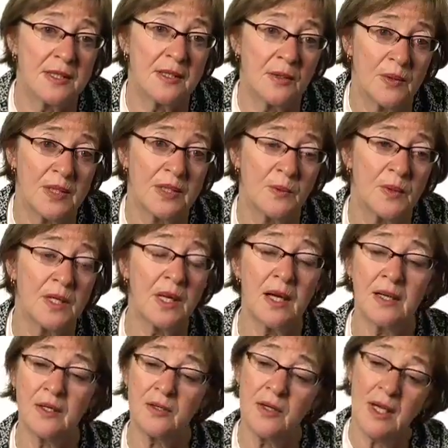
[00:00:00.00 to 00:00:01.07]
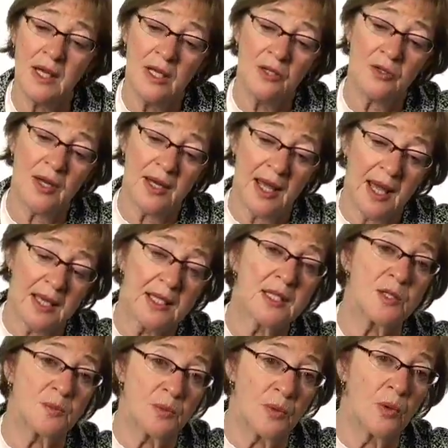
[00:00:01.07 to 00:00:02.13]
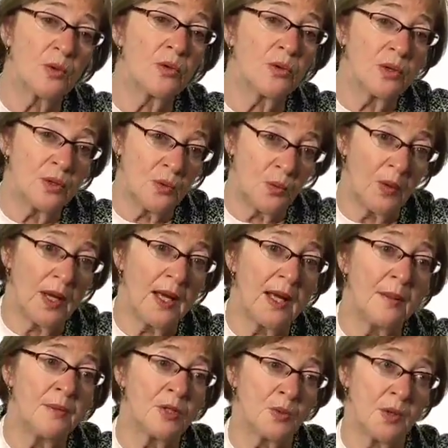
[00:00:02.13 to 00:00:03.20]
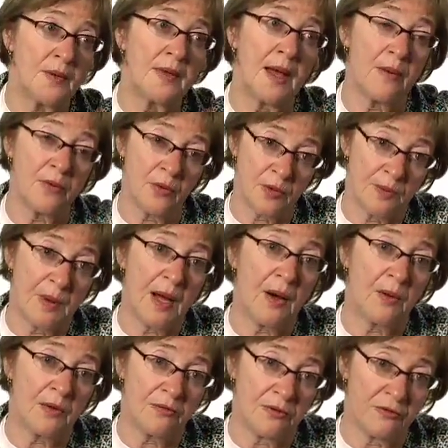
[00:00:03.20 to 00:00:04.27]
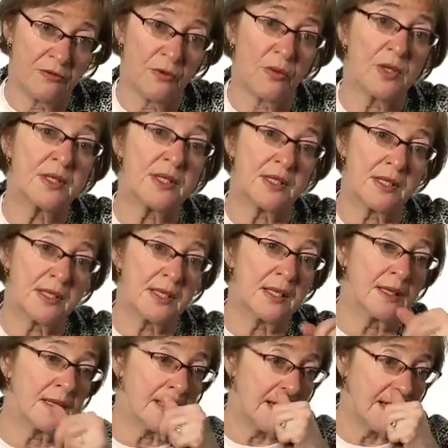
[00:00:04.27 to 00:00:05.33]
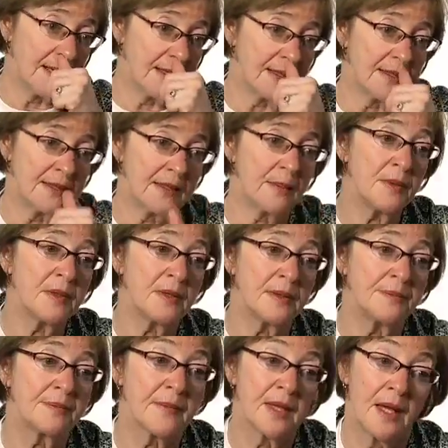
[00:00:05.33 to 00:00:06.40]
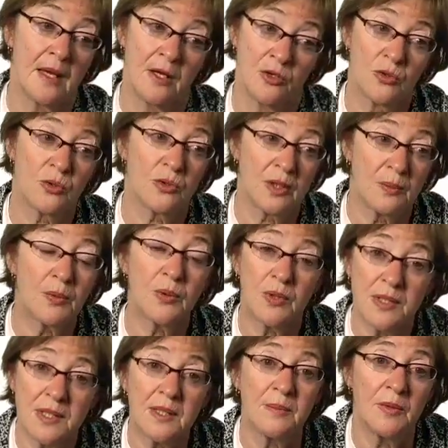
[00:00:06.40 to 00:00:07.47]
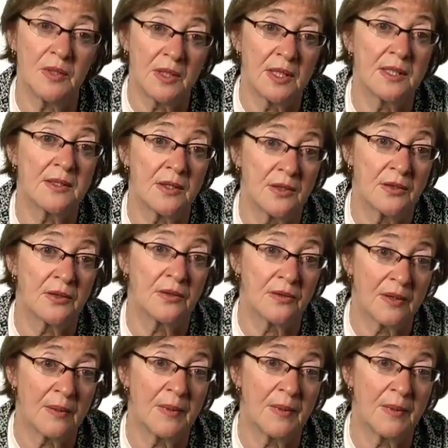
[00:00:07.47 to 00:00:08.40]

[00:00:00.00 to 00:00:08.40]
So it's we kind of try to act as a broker in a way between that those powerful forces and and some of the truly poorest communities on earth.